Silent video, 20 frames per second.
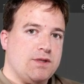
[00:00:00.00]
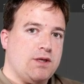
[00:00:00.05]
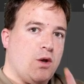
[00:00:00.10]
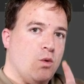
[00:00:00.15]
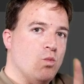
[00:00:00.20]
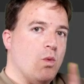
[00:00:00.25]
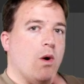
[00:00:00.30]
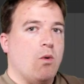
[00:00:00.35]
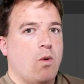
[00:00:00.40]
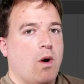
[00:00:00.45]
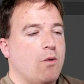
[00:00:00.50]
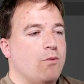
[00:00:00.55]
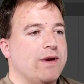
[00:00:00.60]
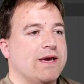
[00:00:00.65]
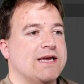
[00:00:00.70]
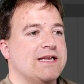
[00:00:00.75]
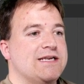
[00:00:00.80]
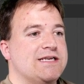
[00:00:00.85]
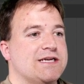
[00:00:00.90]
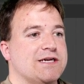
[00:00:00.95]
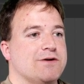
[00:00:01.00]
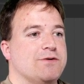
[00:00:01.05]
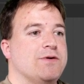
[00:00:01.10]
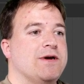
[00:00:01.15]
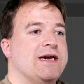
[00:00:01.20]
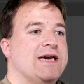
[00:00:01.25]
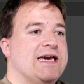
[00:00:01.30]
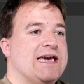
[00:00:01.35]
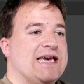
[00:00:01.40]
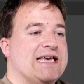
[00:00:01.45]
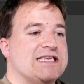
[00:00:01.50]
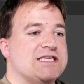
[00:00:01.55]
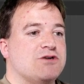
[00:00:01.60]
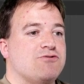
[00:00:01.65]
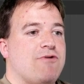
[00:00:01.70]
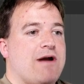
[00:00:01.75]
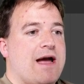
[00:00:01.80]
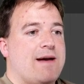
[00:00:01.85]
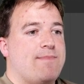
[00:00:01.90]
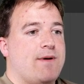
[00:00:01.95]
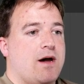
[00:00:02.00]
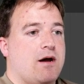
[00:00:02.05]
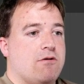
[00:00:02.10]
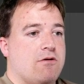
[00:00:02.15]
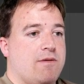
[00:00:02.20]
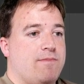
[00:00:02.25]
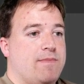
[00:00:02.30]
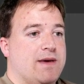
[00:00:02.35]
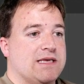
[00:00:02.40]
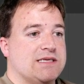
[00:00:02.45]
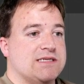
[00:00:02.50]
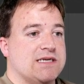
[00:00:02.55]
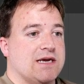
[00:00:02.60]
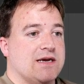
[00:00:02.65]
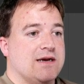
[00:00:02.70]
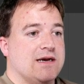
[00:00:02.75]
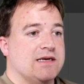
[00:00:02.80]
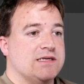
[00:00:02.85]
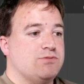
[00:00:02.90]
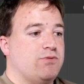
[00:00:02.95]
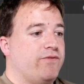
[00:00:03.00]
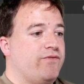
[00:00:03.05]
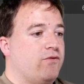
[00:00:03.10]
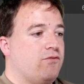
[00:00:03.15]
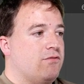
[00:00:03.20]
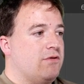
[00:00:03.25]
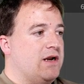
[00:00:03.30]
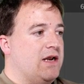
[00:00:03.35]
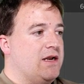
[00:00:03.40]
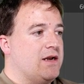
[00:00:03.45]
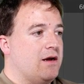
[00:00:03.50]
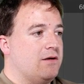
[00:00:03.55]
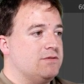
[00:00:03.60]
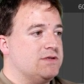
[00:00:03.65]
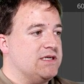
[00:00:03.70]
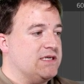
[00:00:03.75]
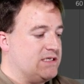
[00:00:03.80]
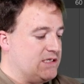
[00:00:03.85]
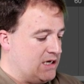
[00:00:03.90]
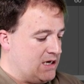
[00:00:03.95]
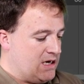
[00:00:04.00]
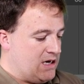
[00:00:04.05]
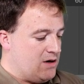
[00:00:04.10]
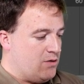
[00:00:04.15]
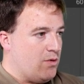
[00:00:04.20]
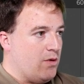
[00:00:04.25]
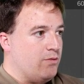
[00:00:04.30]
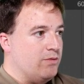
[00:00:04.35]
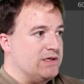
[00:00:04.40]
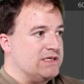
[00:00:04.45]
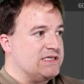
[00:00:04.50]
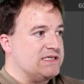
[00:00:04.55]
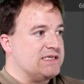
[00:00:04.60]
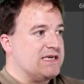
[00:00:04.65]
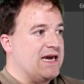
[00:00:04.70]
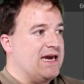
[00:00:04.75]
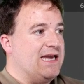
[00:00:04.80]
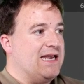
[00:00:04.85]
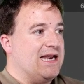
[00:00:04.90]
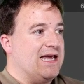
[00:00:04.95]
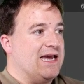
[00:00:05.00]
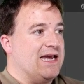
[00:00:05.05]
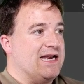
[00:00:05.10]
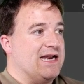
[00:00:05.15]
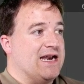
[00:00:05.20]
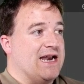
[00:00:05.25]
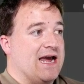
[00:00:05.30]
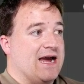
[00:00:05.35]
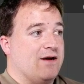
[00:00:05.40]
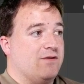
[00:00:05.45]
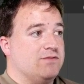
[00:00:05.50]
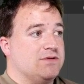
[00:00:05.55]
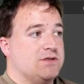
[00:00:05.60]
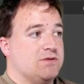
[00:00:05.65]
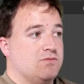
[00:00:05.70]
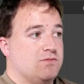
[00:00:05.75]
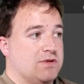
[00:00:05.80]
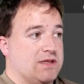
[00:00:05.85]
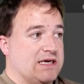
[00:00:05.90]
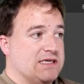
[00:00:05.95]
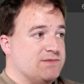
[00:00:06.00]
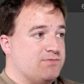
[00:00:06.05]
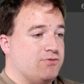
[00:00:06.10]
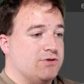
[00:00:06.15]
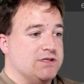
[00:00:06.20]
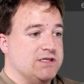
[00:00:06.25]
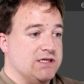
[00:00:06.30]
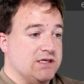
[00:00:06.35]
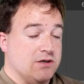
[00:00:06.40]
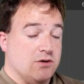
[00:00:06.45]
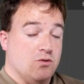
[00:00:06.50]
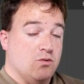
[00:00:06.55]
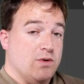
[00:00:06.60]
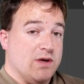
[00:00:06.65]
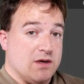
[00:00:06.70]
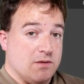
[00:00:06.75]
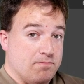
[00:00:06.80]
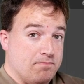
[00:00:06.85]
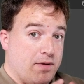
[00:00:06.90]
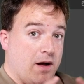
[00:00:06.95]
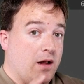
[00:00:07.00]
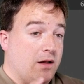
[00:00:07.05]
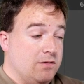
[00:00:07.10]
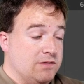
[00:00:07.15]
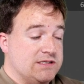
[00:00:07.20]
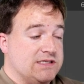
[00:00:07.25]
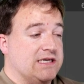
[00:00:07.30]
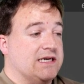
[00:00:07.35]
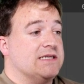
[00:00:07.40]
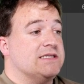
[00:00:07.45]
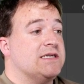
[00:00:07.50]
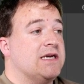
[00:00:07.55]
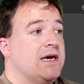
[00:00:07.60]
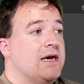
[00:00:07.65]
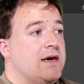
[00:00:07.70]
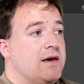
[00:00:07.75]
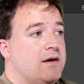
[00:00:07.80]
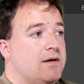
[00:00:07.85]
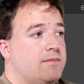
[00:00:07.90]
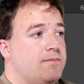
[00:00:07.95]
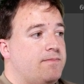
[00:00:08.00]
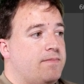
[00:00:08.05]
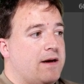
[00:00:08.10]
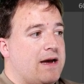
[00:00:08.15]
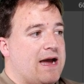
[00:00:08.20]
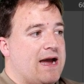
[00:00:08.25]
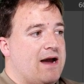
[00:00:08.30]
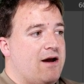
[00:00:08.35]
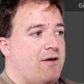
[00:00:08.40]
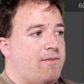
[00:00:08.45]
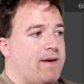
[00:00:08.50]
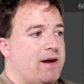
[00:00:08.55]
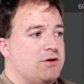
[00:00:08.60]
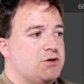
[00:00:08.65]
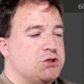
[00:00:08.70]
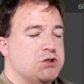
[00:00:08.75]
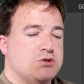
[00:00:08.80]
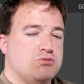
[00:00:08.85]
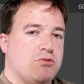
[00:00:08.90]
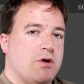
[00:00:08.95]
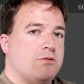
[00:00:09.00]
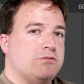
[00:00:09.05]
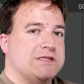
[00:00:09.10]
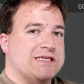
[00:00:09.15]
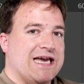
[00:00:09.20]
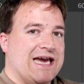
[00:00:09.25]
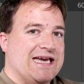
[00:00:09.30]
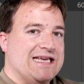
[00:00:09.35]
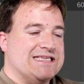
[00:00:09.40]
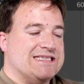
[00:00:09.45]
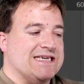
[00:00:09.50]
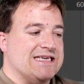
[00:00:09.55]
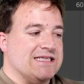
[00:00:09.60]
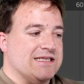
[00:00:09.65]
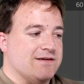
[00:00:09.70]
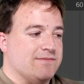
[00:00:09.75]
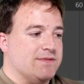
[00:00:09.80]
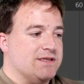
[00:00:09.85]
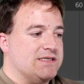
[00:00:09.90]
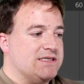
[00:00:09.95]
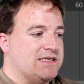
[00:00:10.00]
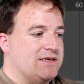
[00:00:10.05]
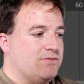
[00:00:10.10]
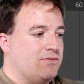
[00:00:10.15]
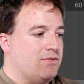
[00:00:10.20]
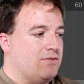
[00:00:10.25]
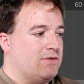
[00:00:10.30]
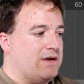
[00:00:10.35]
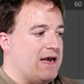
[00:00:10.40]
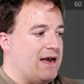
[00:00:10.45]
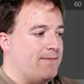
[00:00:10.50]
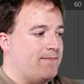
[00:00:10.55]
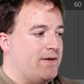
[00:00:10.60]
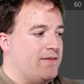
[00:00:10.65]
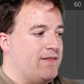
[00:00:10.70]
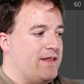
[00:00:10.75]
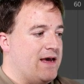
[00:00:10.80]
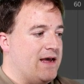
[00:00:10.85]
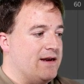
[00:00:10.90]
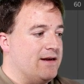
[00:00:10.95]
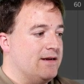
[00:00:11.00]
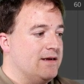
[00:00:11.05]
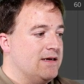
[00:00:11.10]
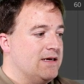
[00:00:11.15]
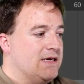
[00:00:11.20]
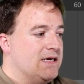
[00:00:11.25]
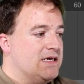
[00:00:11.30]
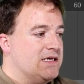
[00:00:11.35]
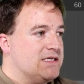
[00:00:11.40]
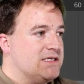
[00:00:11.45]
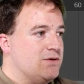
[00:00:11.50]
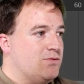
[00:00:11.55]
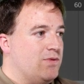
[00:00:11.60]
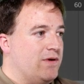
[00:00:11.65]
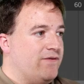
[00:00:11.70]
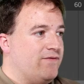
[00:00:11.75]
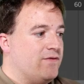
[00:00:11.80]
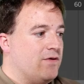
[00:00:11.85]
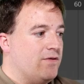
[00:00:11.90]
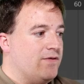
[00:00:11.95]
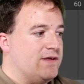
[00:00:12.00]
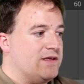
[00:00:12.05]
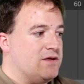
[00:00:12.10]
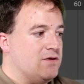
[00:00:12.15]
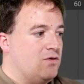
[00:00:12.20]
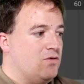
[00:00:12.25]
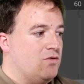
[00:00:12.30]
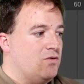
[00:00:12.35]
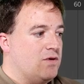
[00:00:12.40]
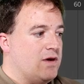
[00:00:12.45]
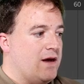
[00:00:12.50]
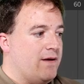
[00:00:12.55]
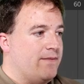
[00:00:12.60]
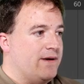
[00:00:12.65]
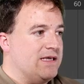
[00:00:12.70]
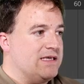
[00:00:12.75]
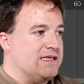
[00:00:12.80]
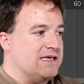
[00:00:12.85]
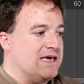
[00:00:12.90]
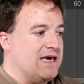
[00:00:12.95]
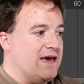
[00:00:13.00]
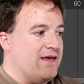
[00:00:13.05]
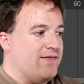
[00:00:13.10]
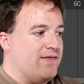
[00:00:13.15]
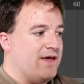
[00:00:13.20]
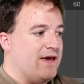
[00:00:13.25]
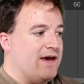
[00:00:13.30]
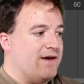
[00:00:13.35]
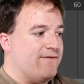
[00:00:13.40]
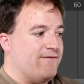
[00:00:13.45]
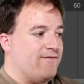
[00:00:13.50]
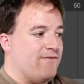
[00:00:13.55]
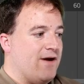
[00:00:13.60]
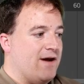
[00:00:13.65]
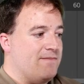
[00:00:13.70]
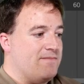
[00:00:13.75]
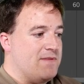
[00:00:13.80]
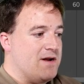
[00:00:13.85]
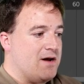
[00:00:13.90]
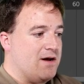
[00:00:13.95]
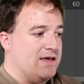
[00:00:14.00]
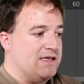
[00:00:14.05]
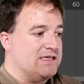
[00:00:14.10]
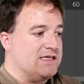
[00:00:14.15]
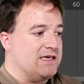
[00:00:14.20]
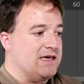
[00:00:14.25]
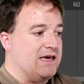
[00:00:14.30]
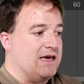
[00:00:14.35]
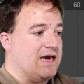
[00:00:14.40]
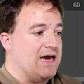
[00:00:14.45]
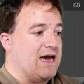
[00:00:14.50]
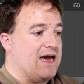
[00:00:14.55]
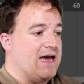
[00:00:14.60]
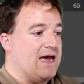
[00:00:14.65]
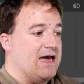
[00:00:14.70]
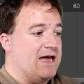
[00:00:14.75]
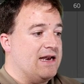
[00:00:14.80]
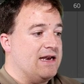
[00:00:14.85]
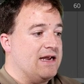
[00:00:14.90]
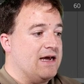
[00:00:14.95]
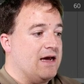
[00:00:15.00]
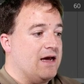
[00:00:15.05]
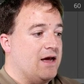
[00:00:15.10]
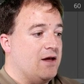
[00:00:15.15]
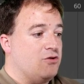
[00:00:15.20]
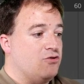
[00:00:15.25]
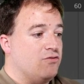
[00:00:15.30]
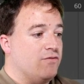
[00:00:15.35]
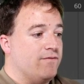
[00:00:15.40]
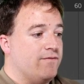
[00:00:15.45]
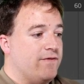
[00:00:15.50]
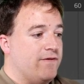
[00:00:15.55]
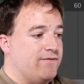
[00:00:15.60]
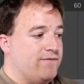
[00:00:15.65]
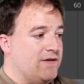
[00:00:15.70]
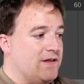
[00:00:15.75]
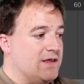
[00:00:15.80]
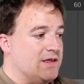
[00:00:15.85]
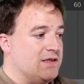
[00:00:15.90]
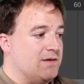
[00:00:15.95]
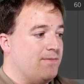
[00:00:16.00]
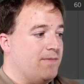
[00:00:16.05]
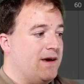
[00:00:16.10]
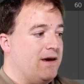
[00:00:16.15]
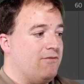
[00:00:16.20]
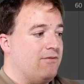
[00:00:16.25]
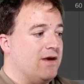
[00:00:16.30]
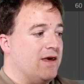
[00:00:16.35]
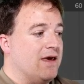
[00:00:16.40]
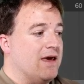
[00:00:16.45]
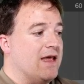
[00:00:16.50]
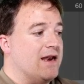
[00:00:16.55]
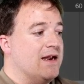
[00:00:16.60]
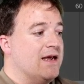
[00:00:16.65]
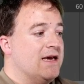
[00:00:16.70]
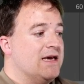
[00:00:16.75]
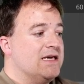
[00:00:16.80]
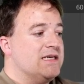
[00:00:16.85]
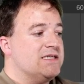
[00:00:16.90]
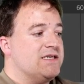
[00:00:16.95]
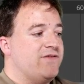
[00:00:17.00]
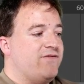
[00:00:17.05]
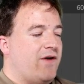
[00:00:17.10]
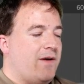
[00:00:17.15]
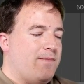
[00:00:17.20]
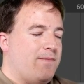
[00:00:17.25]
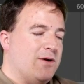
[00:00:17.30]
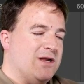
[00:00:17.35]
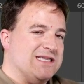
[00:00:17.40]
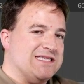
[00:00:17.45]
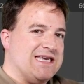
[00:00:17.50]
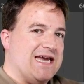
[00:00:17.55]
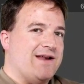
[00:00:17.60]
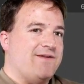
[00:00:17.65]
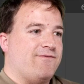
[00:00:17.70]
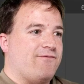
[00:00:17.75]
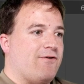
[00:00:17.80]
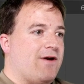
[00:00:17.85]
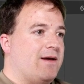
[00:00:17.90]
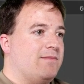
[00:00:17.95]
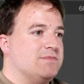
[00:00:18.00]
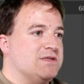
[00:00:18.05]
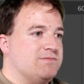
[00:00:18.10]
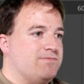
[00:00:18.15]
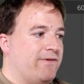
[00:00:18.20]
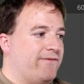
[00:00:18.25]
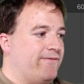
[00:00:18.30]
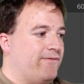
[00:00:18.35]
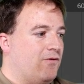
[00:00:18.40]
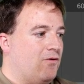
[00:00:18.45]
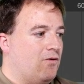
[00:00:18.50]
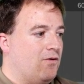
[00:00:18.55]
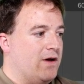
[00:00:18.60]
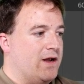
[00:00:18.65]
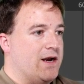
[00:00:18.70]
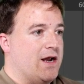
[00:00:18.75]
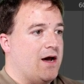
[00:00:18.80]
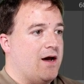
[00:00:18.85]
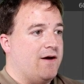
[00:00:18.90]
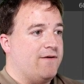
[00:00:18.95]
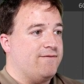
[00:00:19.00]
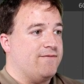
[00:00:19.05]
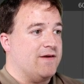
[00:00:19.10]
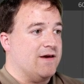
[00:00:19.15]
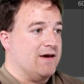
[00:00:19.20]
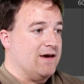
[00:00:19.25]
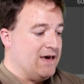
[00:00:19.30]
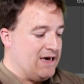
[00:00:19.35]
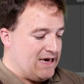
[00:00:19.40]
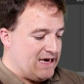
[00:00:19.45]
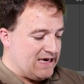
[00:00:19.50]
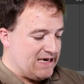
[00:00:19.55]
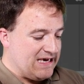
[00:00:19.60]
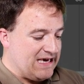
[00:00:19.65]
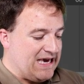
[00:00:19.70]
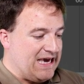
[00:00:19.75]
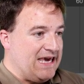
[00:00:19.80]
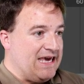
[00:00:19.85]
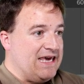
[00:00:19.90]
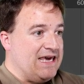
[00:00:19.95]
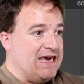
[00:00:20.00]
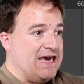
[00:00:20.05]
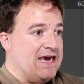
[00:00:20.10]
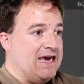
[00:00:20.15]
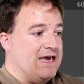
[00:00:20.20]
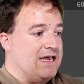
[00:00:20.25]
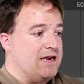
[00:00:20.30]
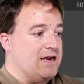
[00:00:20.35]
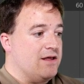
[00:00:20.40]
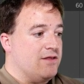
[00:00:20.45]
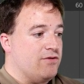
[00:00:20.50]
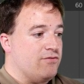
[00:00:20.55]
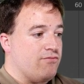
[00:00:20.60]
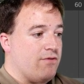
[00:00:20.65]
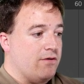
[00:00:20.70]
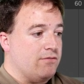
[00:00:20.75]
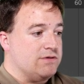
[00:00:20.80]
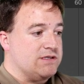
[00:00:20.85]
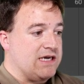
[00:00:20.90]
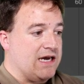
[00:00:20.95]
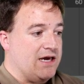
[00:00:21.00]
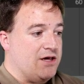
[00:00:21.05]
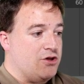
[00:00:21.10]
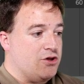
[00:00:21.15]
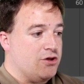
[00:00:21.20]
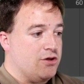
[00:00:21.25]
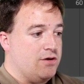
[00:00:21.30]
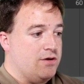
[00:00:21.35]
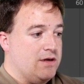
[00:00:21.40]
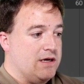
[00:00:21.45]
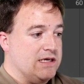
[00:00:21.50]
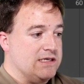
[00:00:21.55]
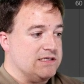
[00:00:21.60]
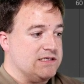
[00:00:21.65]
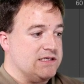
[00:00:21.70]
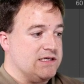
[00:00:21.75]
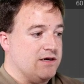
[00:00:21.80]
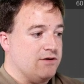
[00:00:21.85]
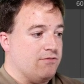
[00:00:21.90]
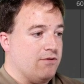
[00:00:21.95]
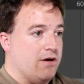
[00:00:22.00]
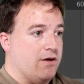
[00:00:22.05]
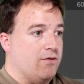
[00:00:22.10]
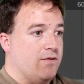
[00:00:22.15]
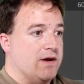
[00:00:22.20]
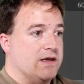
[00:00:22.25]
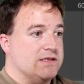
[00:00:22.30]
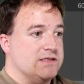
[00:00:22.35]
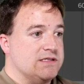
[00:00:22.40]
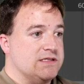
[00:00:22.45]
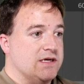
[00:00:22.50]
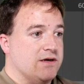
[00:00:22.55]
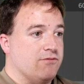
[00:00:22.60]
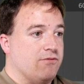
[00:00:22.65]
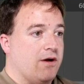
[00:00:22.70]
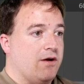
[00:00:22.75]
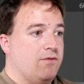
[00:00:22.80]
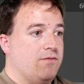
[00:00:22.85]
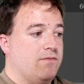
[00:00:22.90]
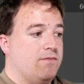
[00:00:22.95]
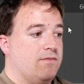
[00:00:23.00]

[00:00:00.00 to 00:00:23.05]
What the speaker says: Well, what we can do is grab our emitter, as we've already noticed when we scale it in and out. Well, that's pretty cool. We could pulse it. But how about just rotating them and see what would happen then? So we've got this all coming together at frame 90 and at 150 disappearing again. So if I put it 10 frames before and after, key in the rotation at 0 and 0,